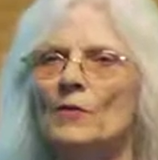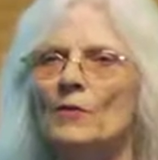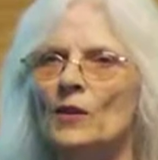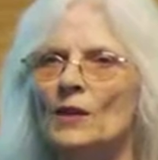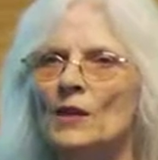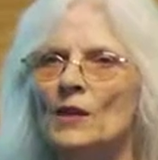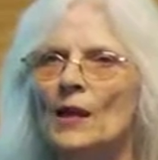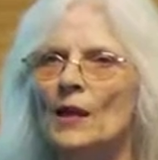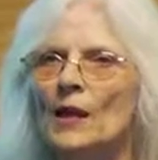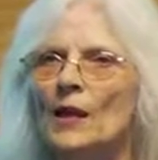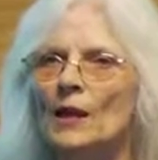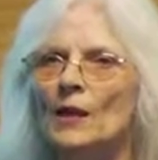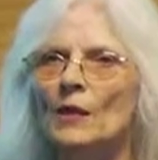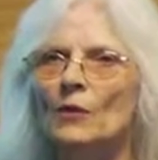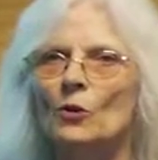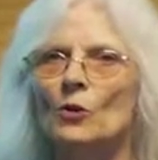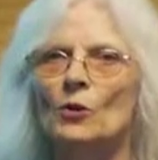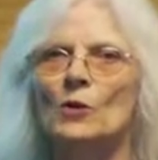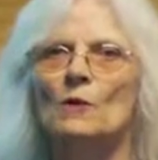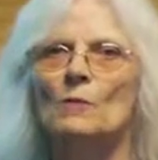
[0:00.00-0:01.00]
and fatigue, and
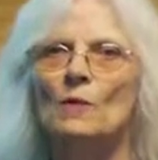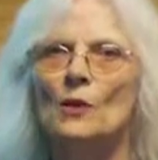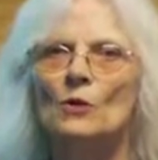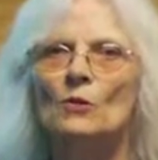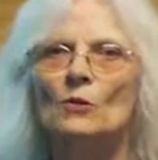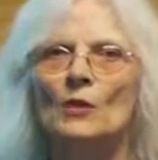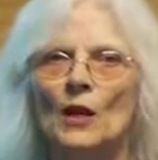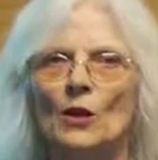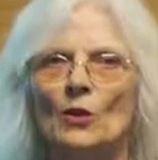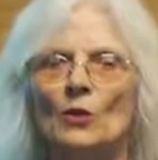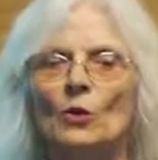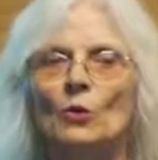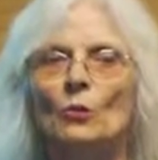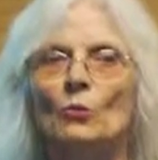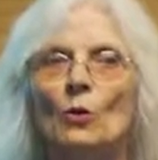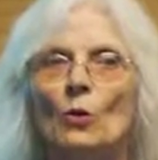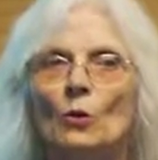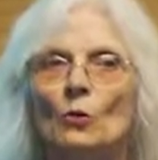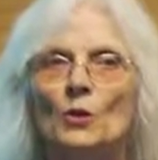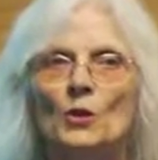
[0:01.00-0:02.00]
of course the muscle tension
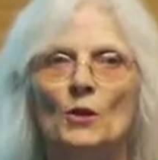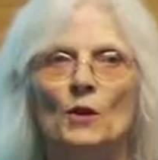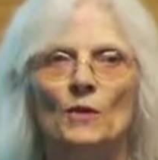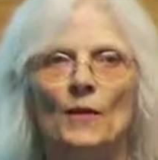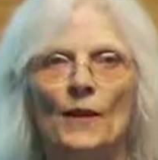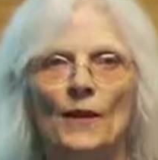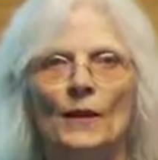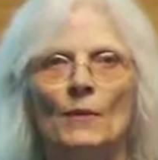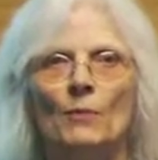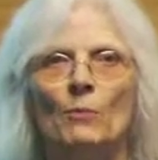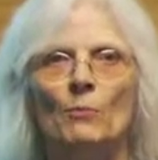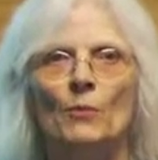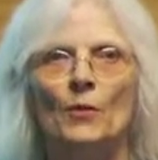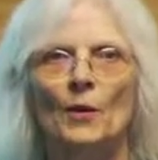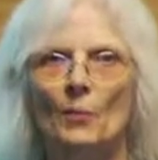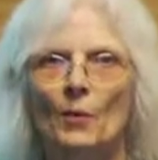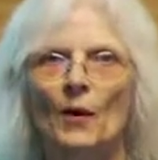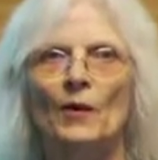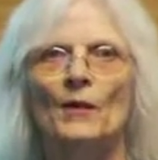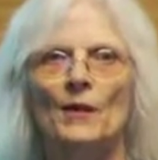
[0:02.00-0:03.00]
will also affect
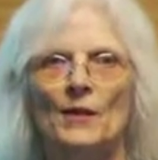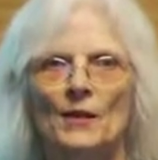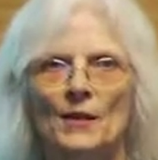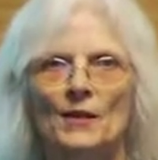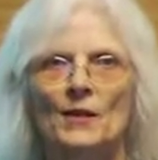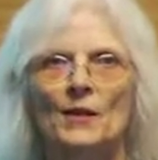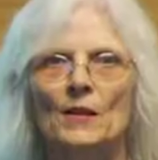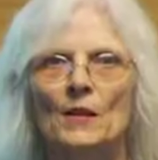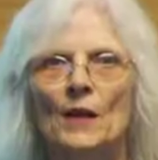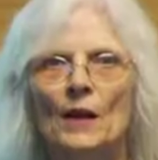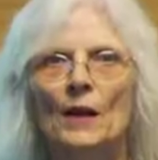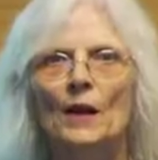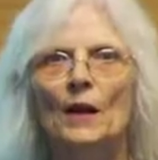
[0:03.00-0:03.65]
the breathlessness,